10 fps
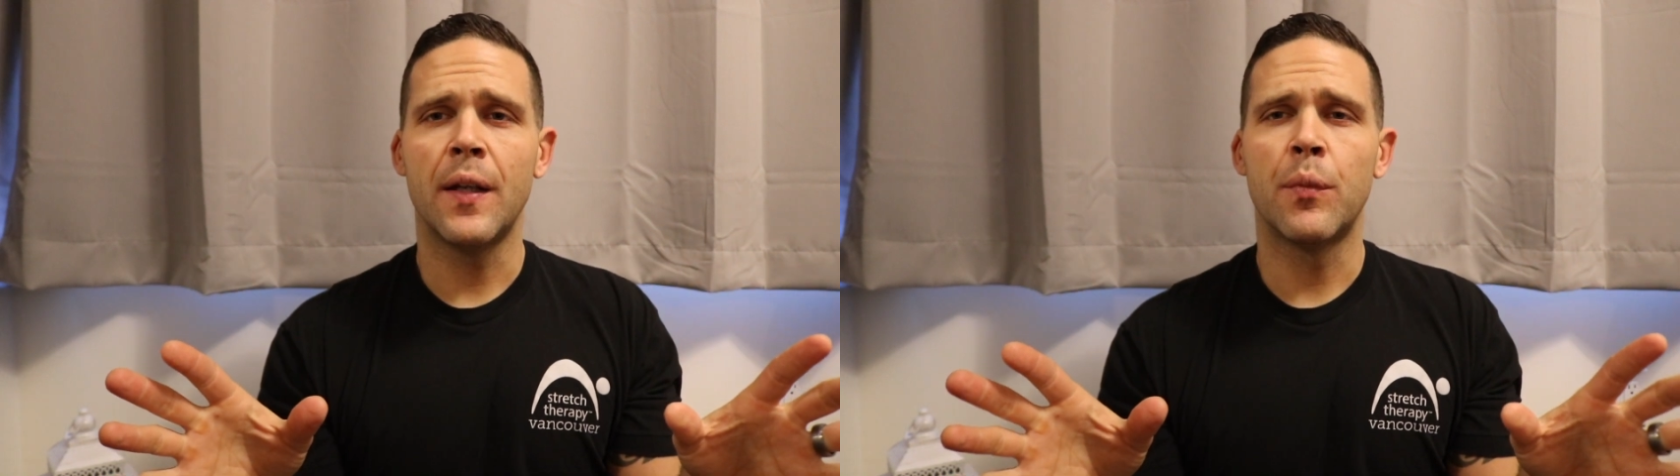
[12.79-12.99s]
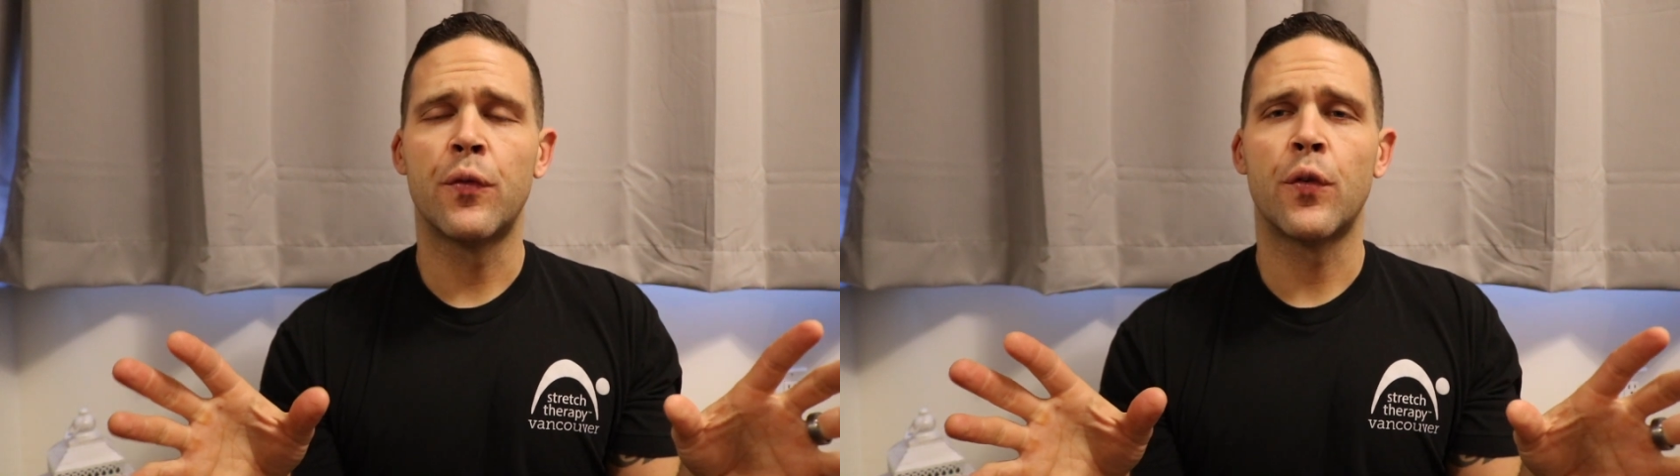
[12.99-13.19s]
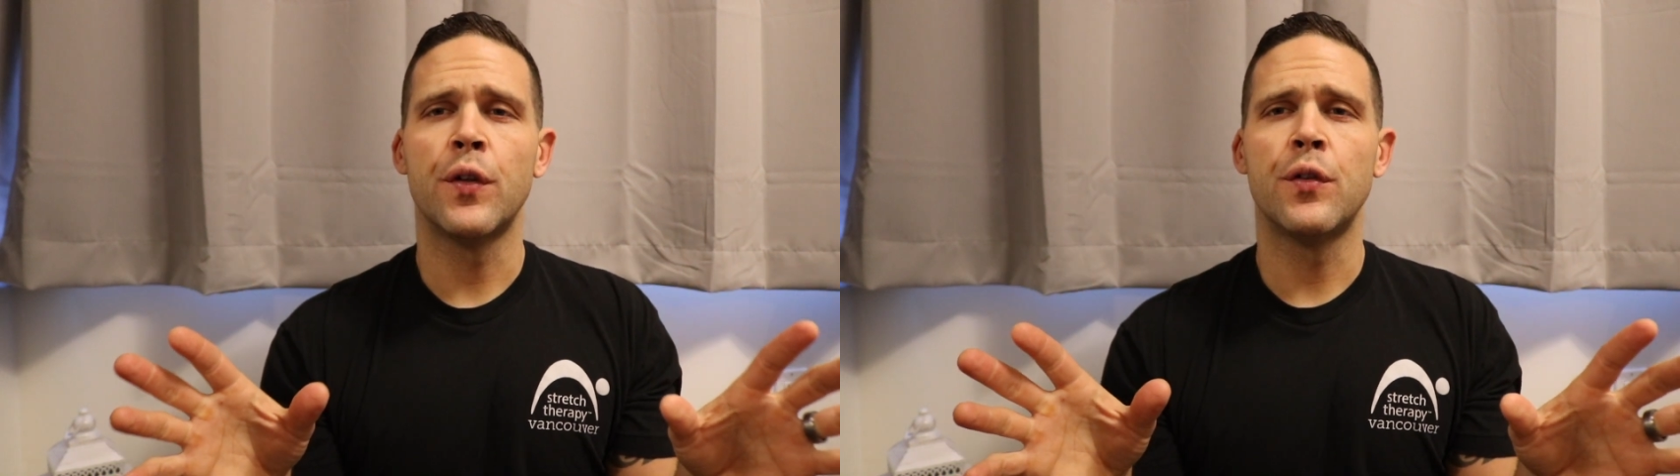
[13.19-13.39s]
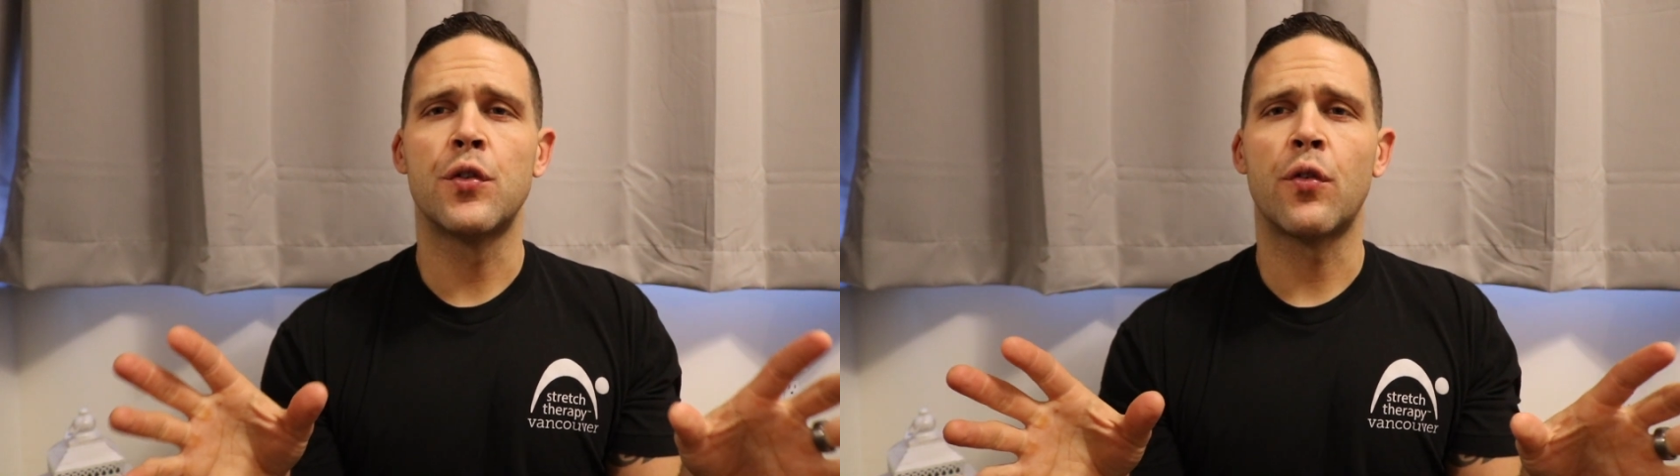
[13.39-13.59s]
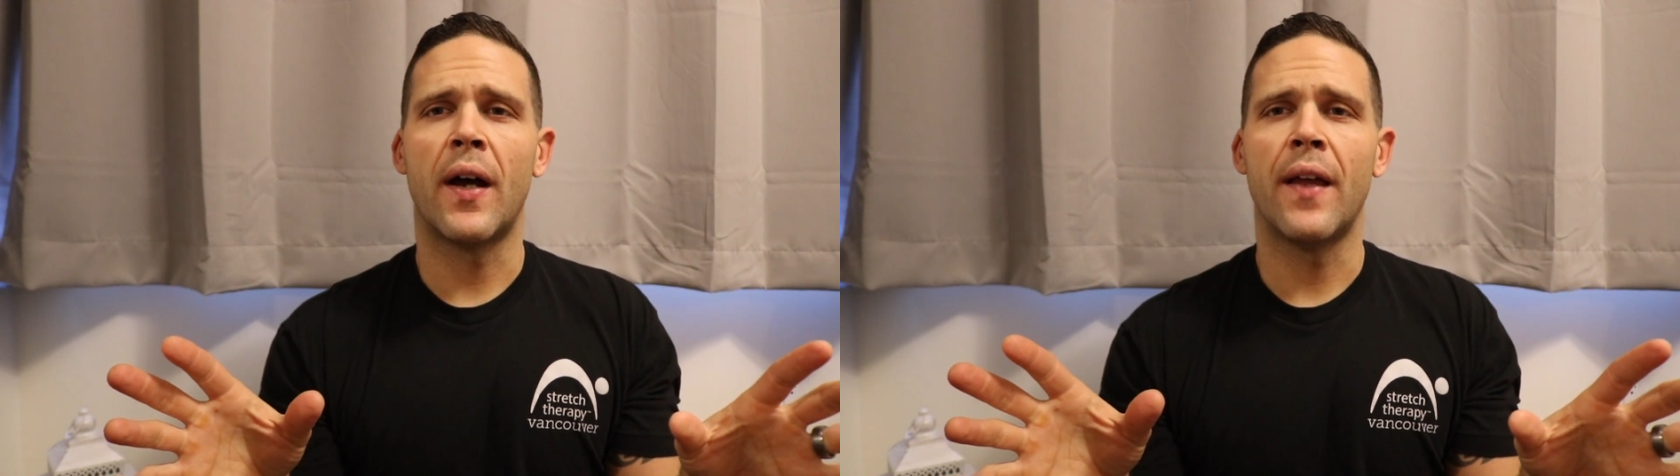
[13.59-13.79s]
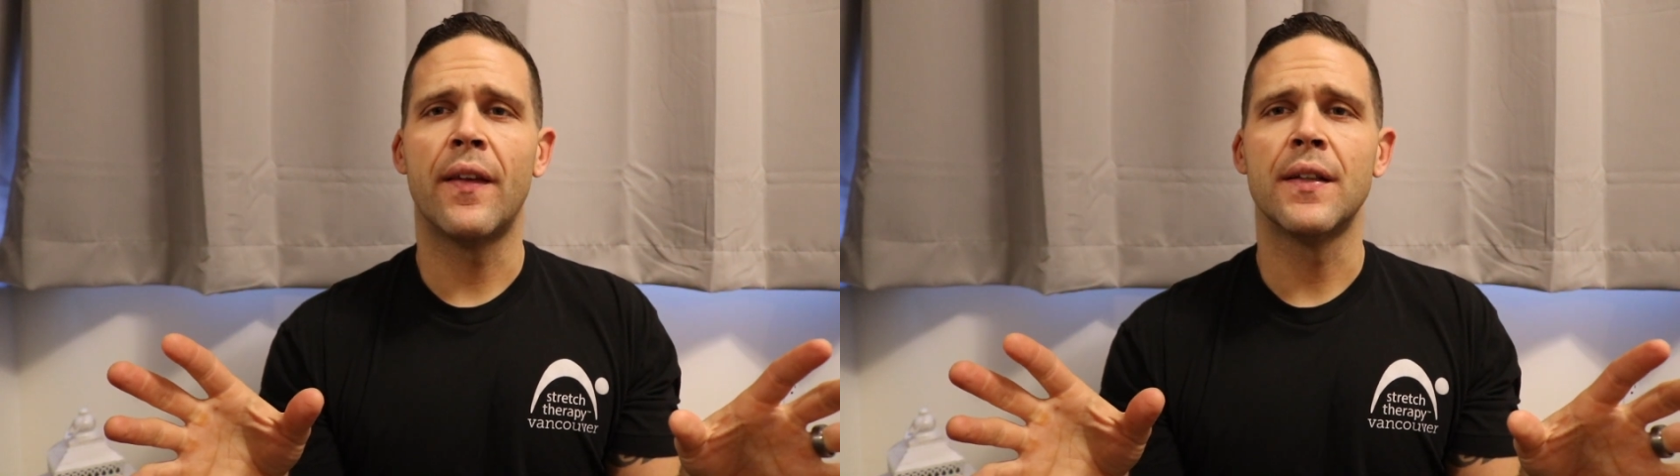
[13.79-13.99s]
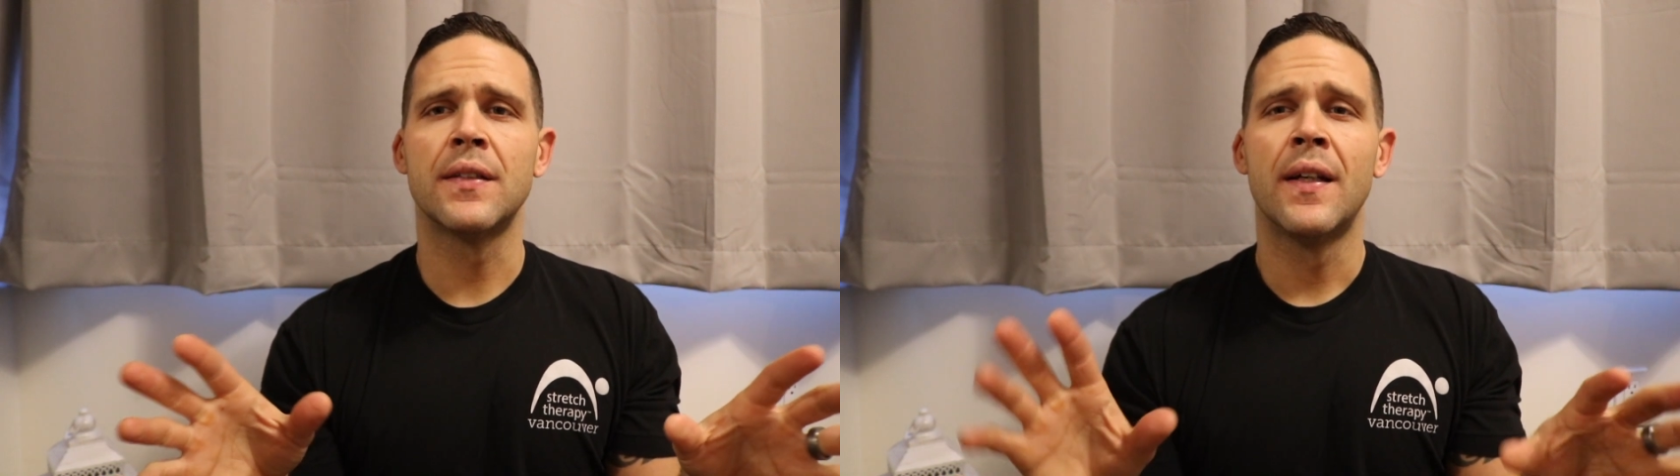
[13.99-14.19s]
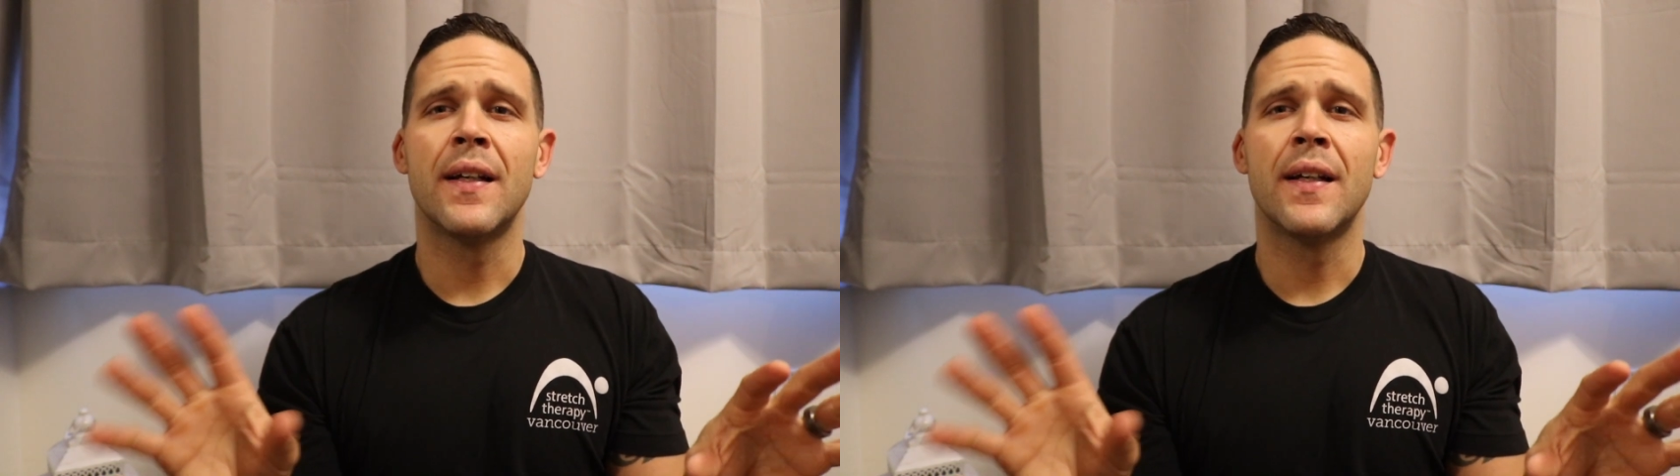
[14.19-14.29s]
before you try this.